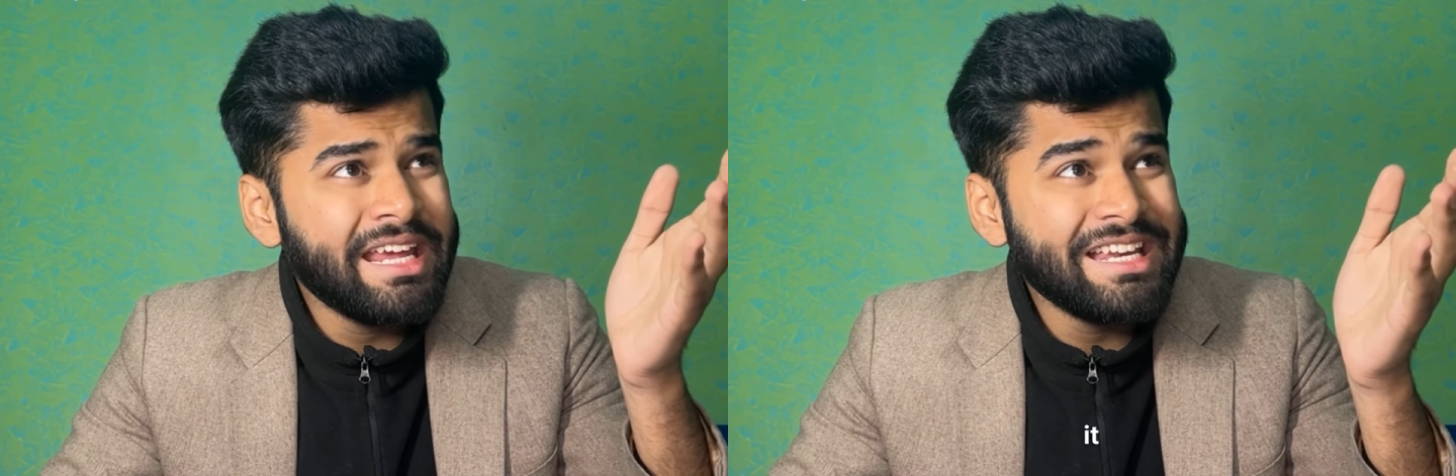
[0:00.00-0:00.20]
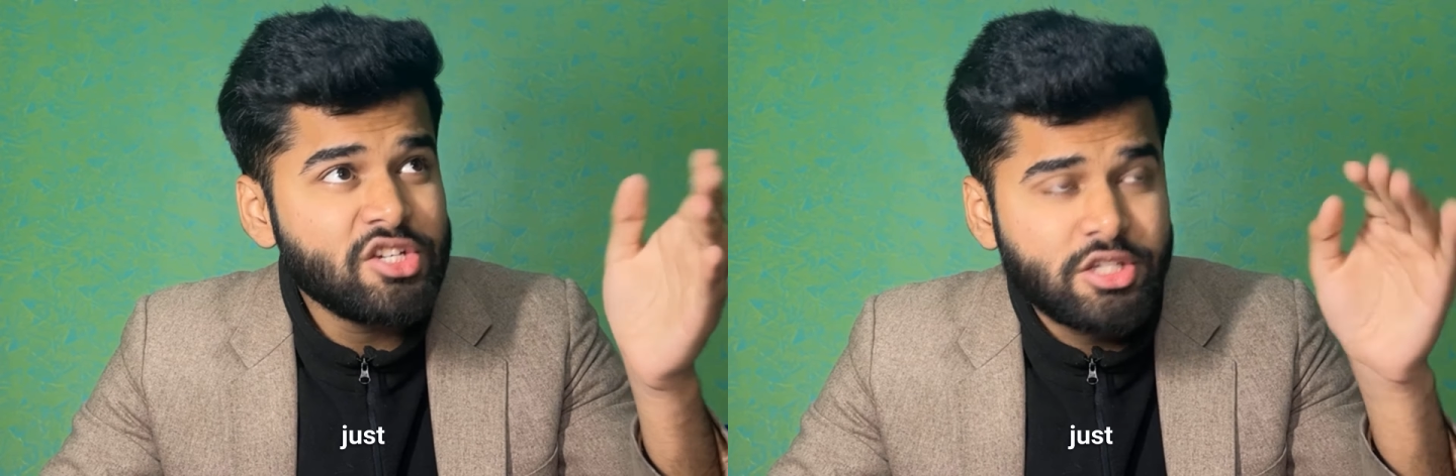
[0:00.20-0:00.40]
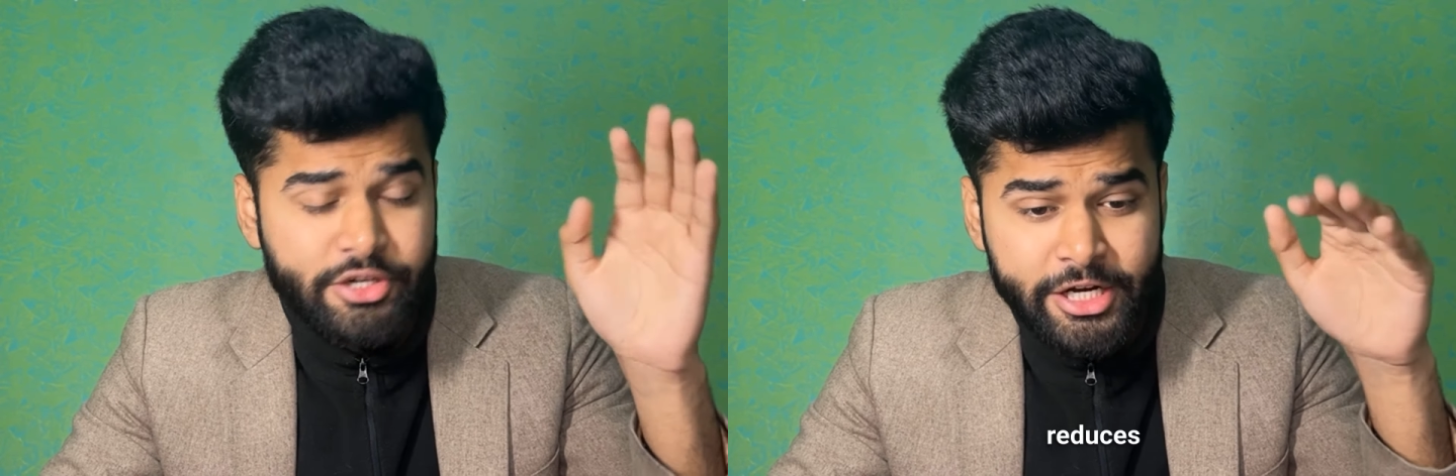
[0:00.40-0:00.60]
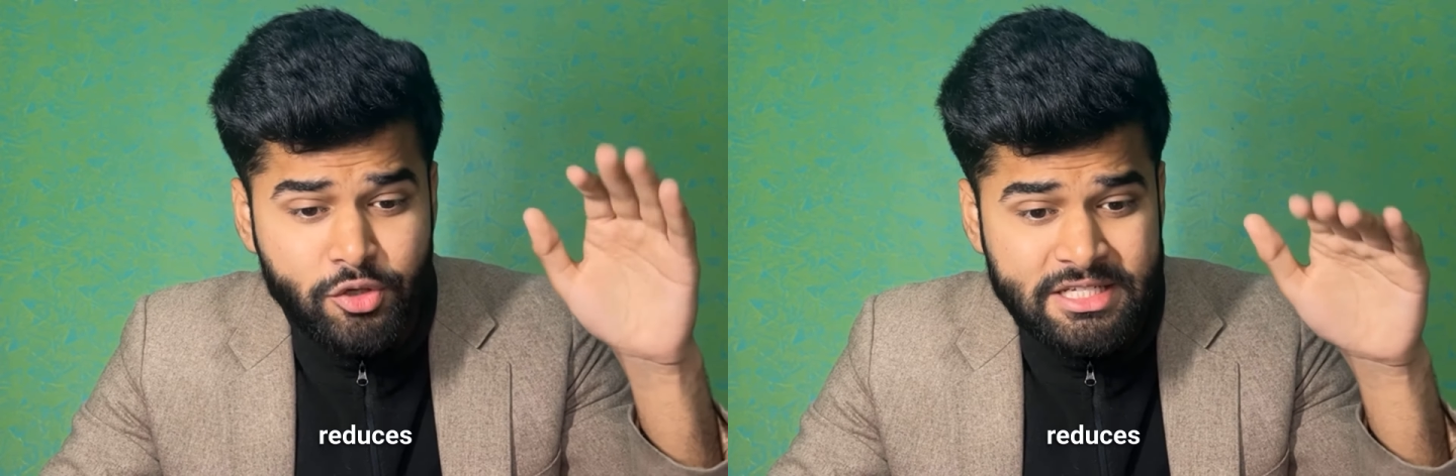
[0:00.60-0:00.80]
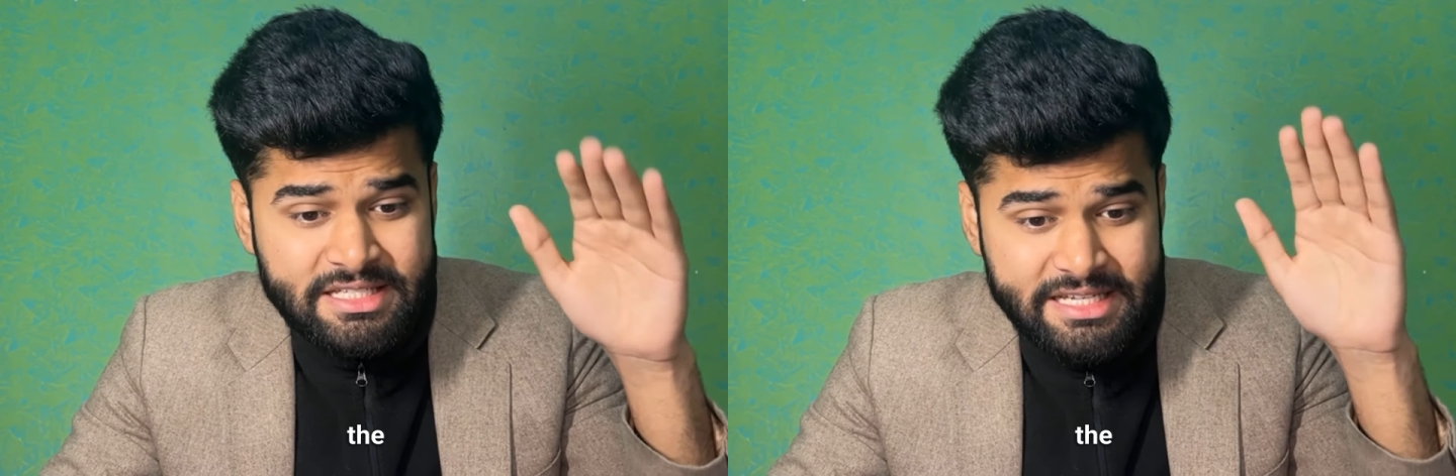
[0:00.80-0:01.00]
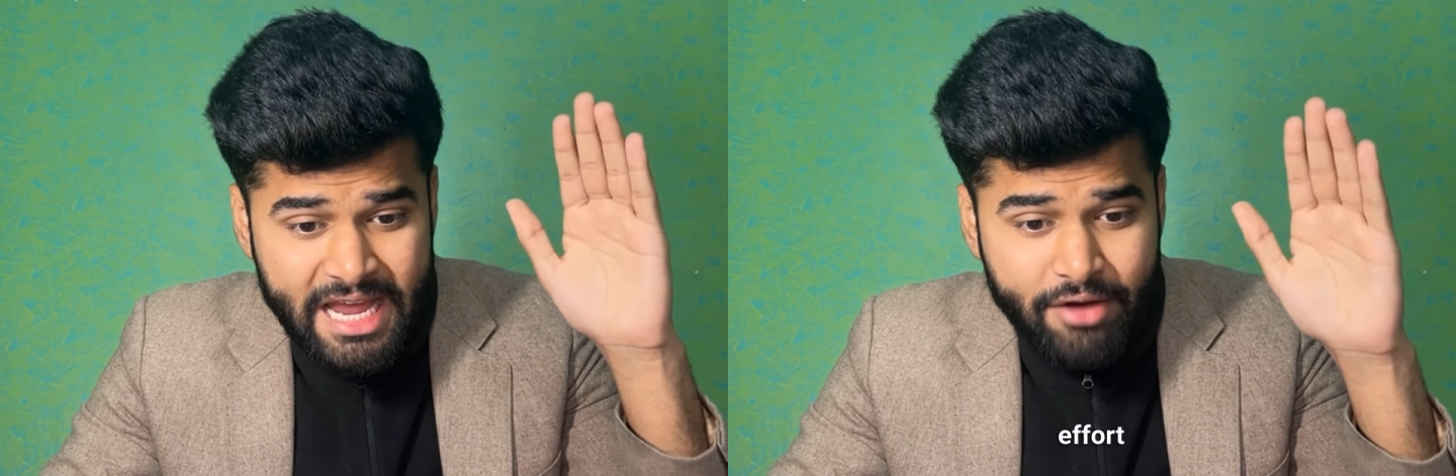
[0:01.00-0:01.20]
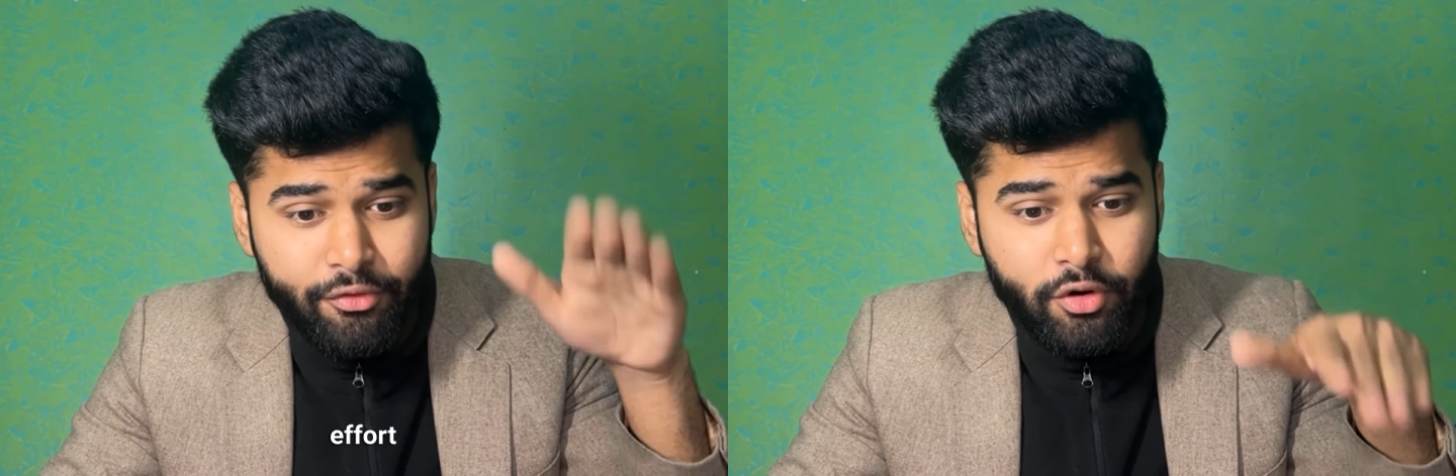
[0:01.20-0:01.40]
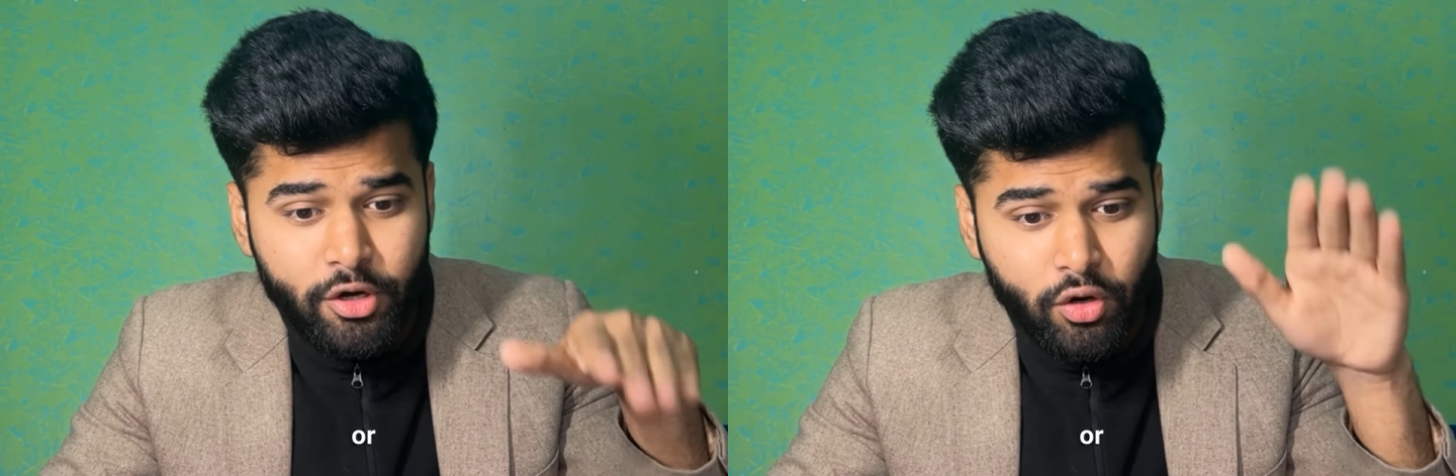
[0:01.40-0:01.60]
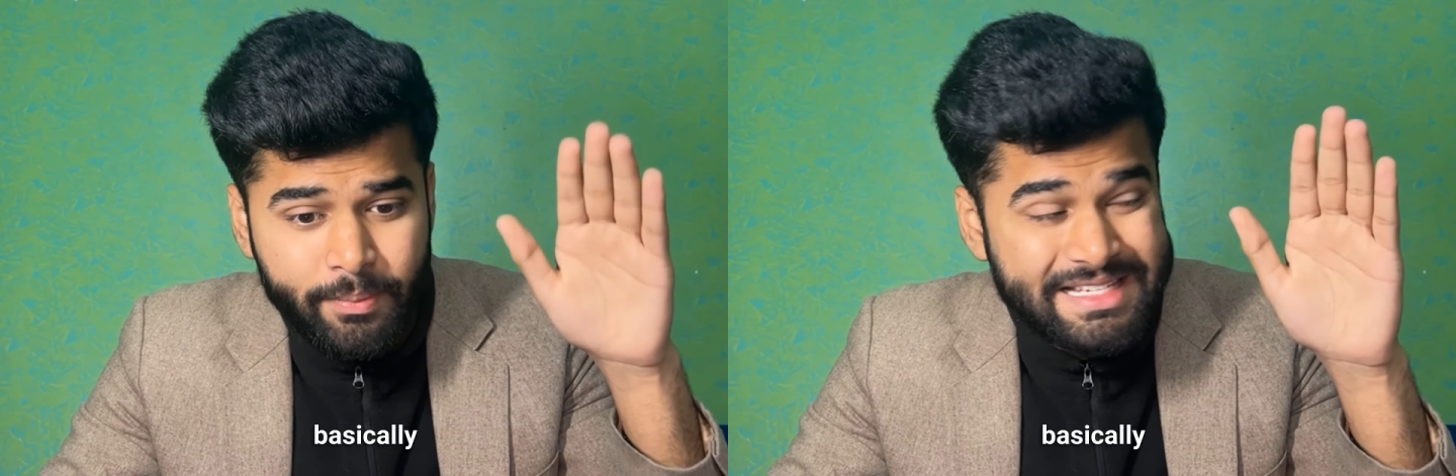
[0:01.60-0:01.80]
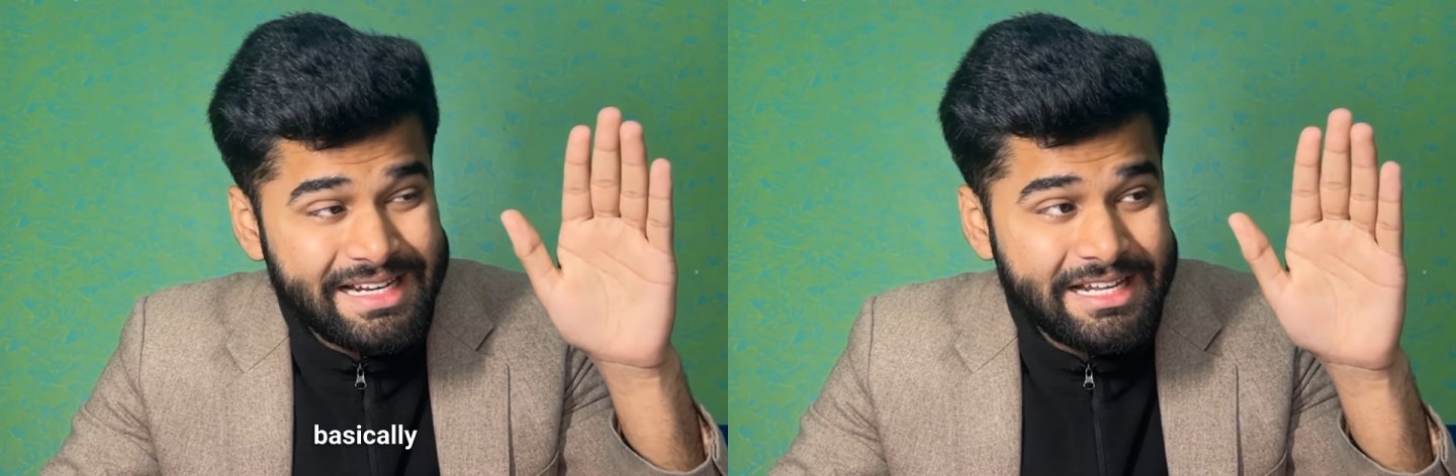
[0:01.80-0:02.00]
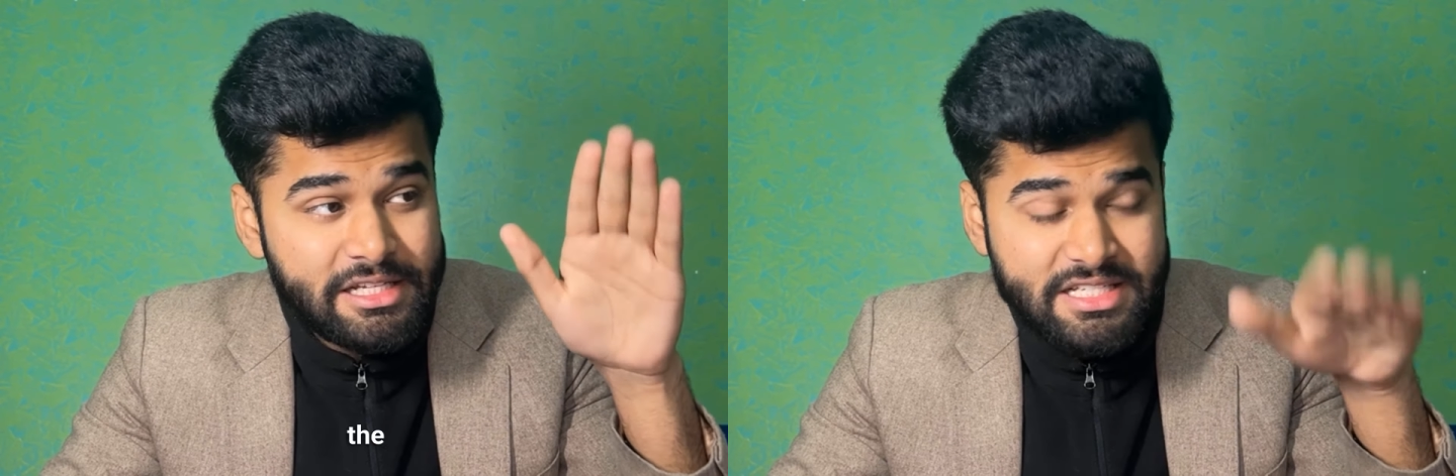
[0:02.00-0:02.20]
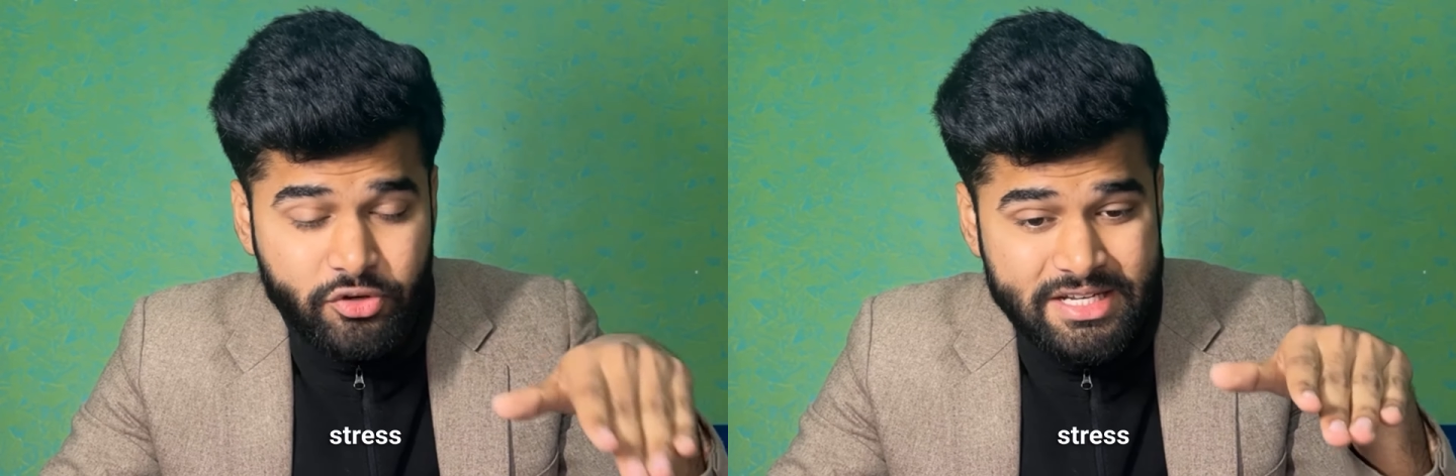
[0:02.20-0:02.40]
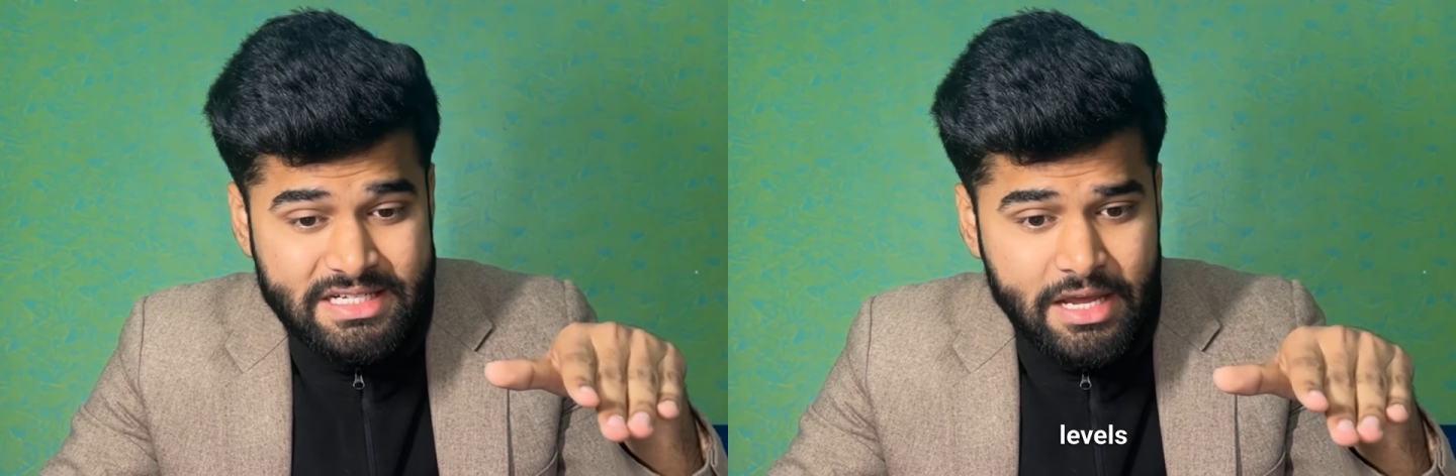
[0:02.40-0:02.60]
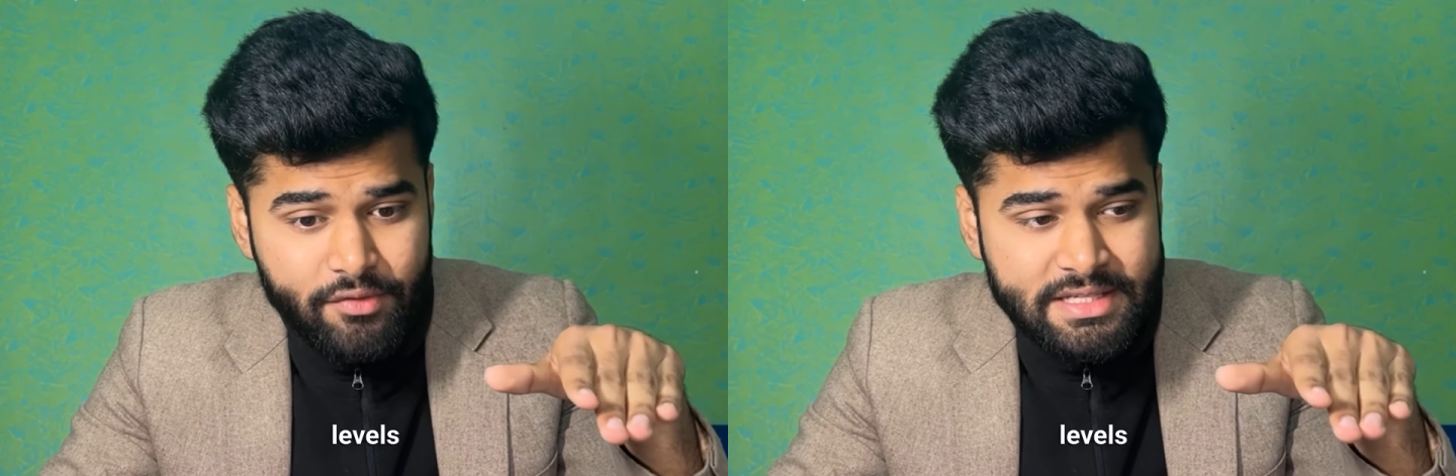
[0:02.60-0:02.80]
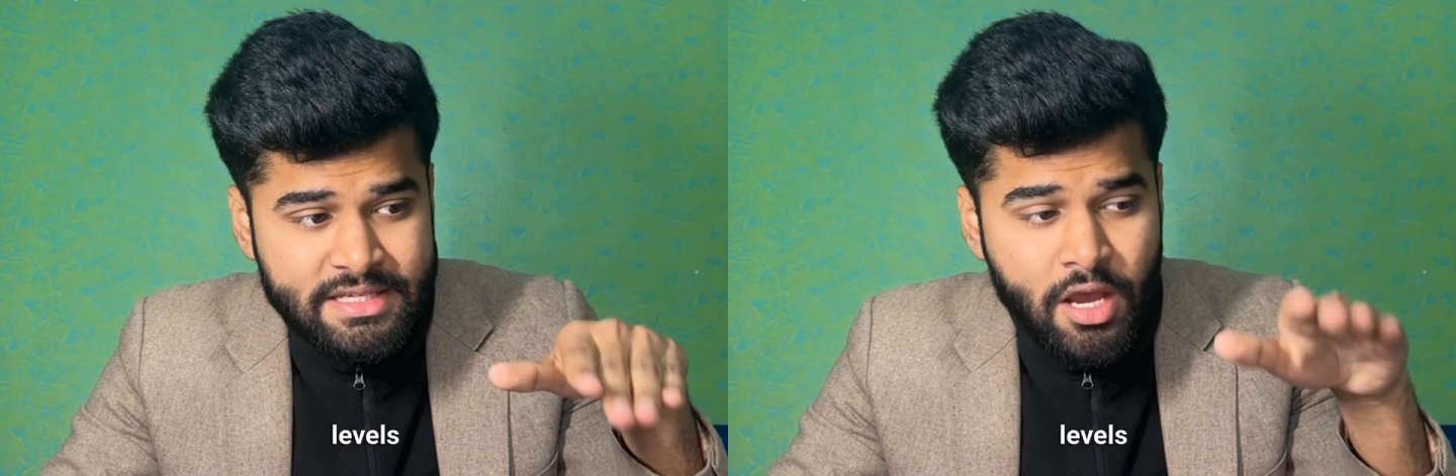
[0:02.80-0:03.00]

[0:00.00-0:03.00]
it just reduces the effort or basically the stress levels